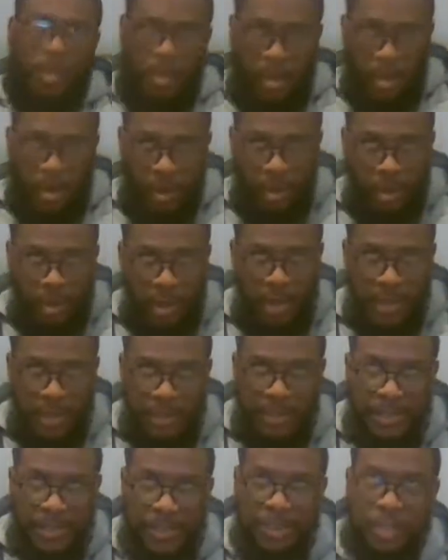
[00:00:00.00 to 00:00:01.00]
Okay,
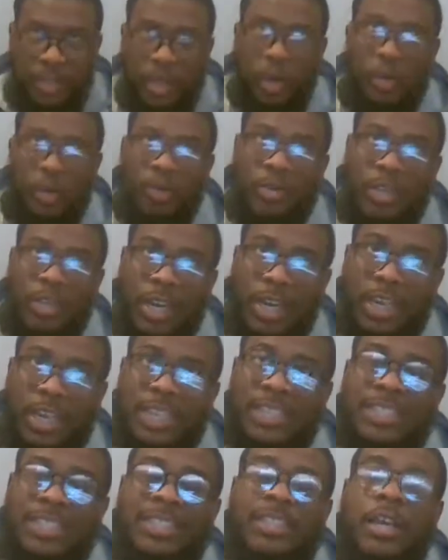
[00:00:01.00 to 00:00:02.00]
so
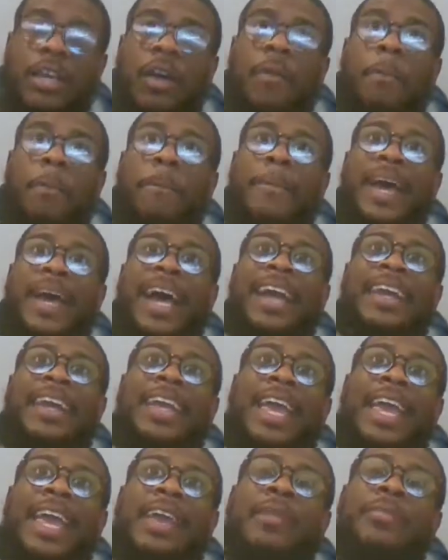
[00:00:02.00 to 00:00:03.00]
Nuggets come back.
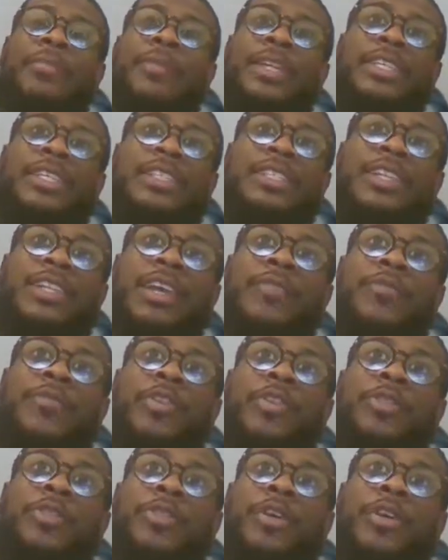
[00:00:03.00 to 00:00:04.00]
8 minutes left in
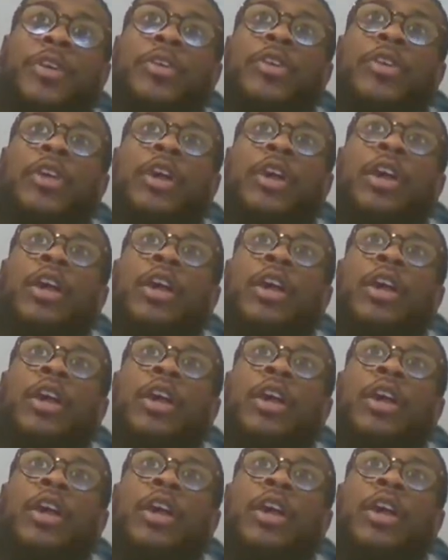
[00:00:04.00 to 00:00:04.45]
the third.